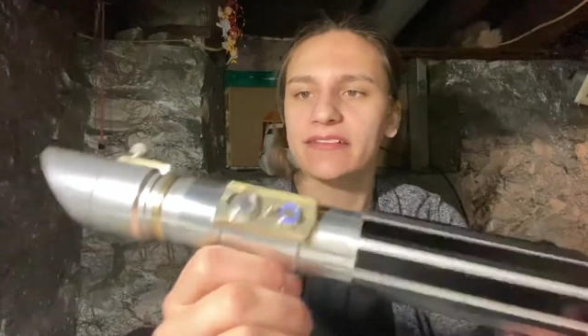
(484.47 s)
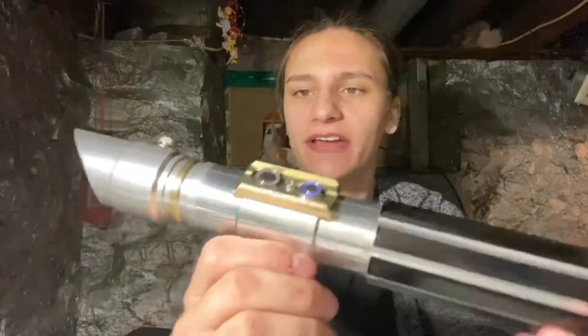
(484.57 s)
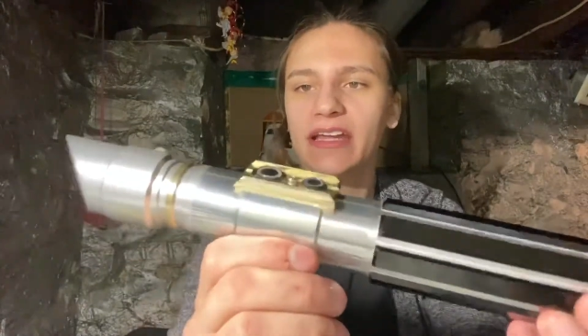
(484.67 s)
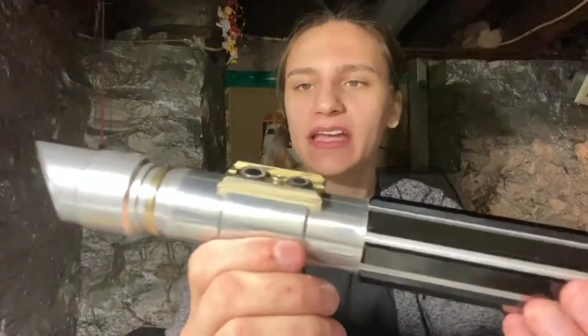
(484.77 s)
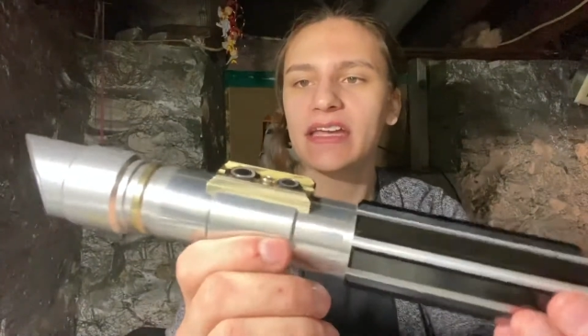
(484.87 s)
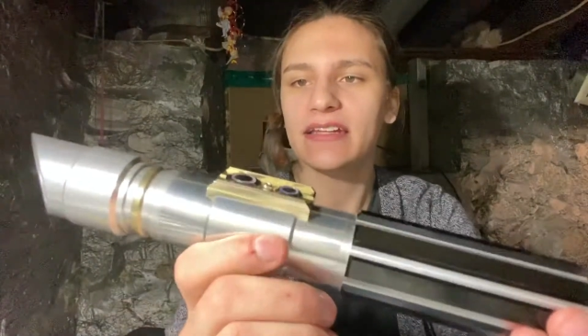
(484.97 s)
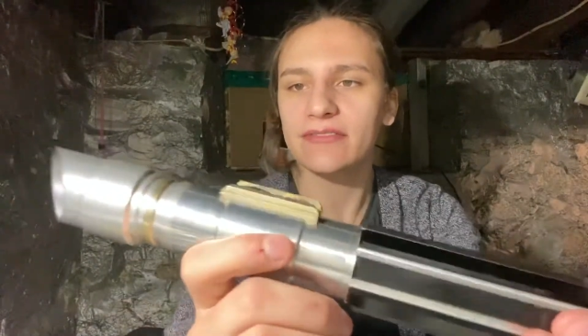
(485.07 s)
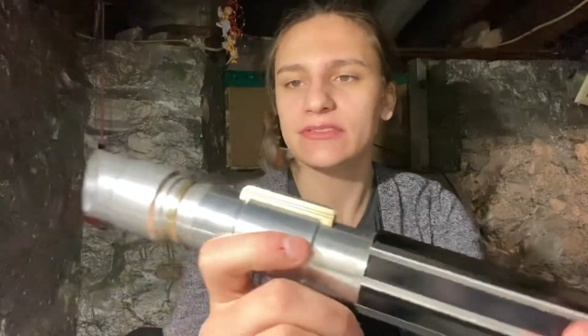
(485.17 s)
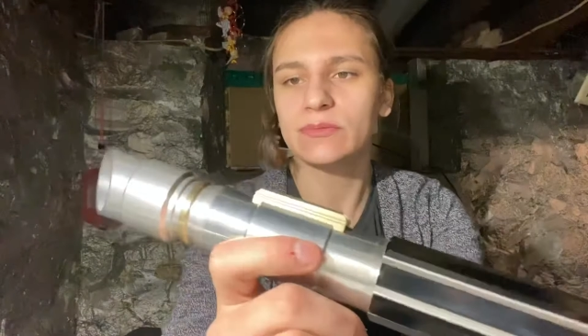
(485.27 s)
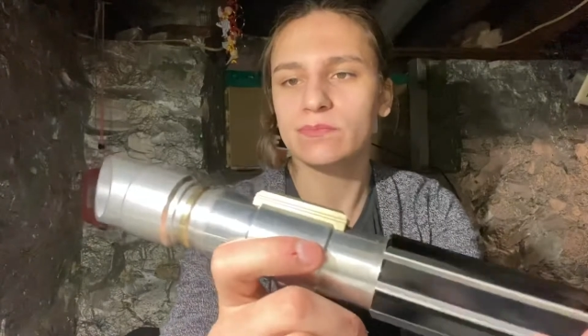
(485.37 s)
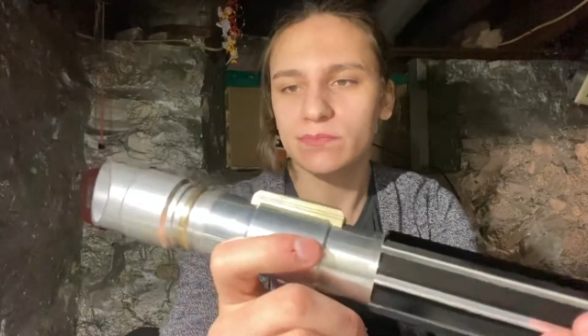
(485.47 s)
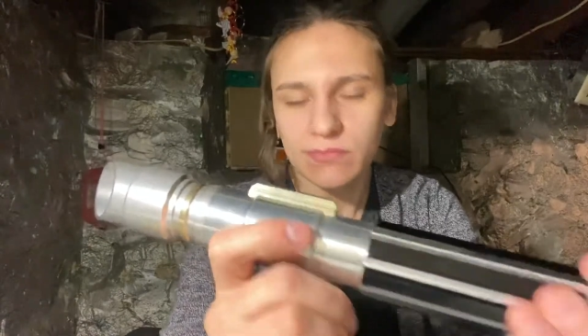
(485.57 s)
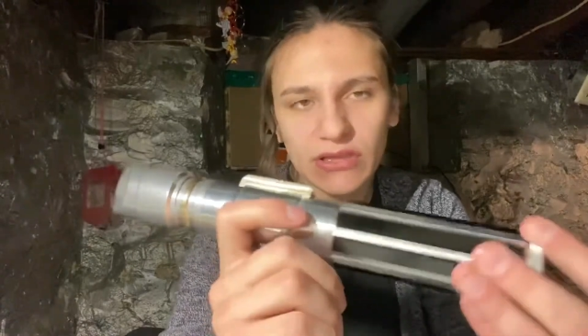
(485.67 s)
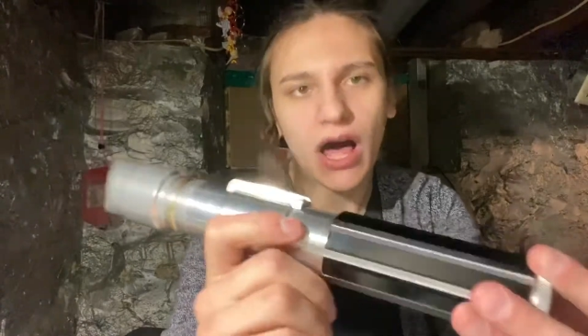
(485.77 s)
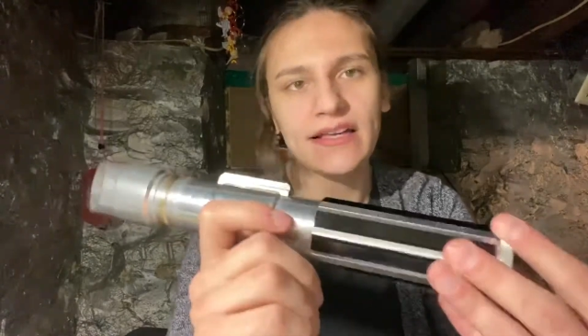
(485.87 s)
if Anakin never
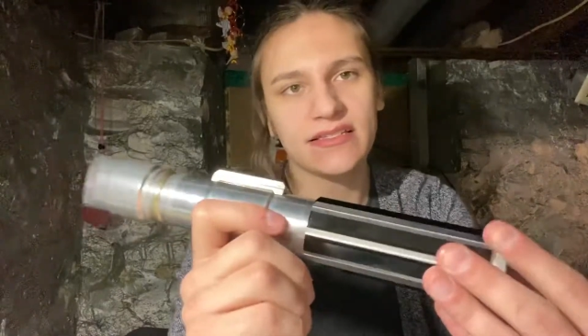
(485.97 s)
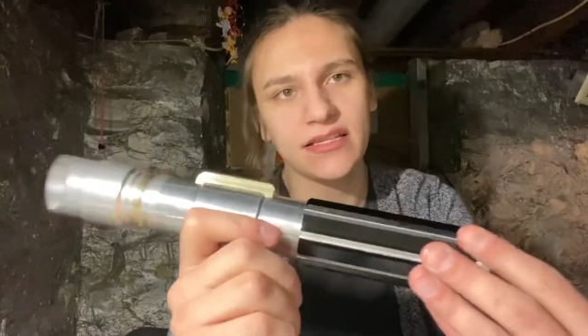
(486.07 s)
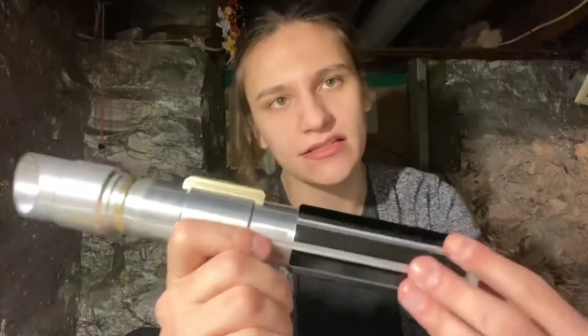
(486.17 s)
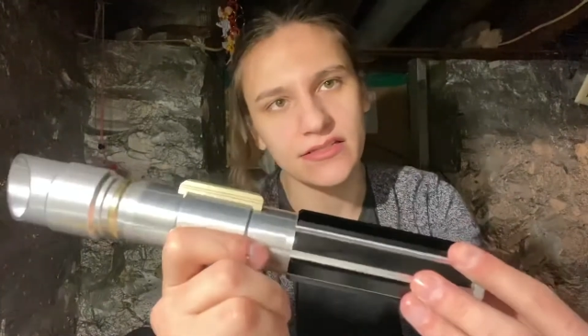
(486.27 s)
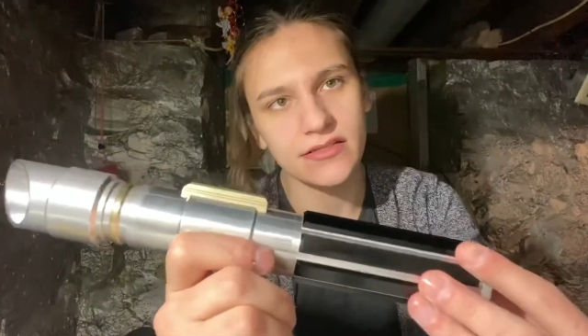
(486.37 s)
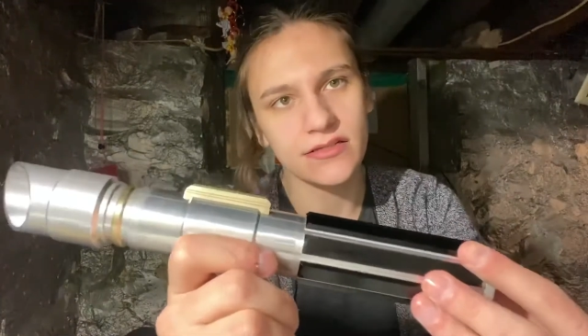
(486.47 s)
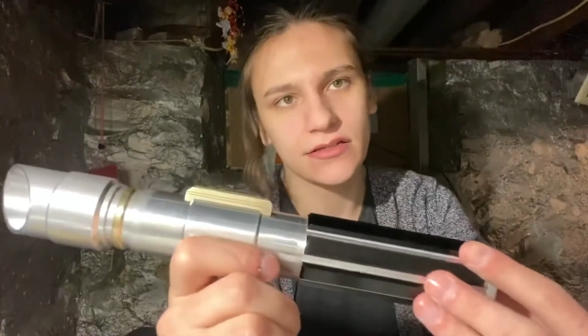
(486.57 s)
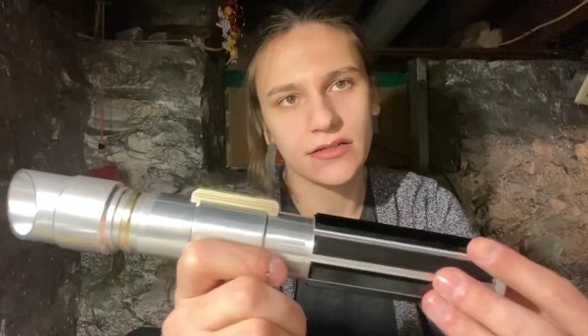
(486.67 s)
lost his